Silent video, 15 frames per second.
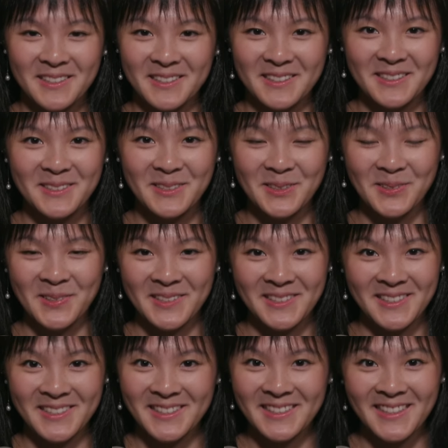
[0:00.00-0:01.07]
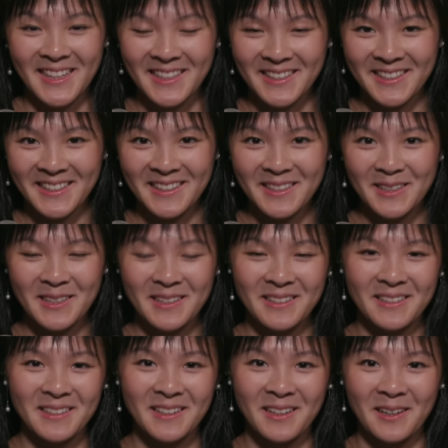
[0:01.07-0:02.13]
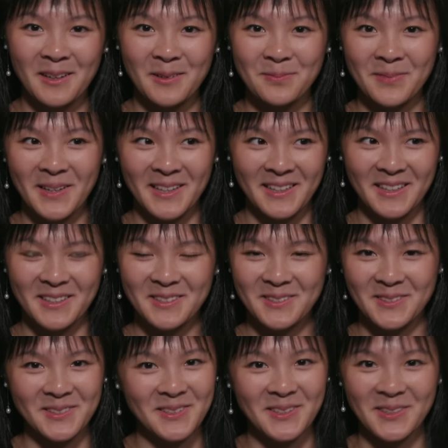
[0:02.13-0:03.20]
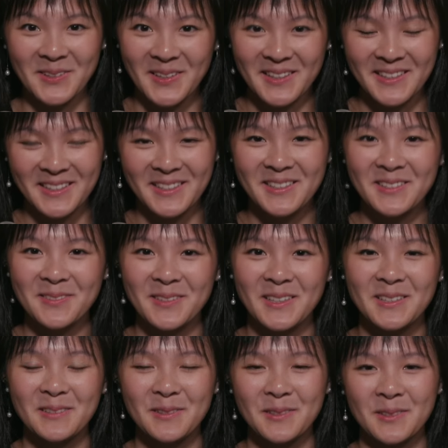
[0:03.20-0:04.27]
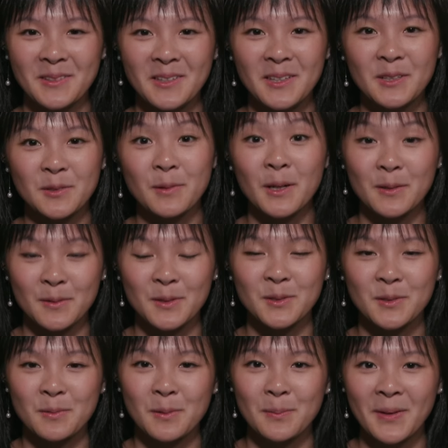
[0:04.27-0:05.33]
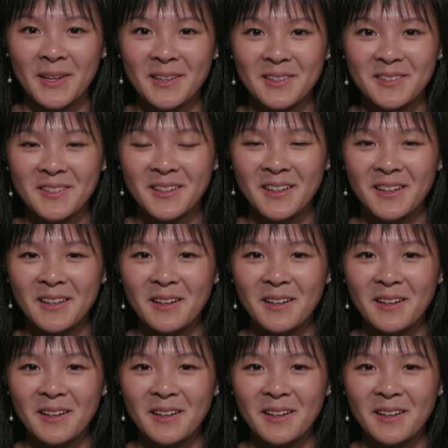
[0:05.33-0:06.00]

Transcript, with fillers: like noisy Connecticut um, I guess, or the Northeast, where he was his railroads were based,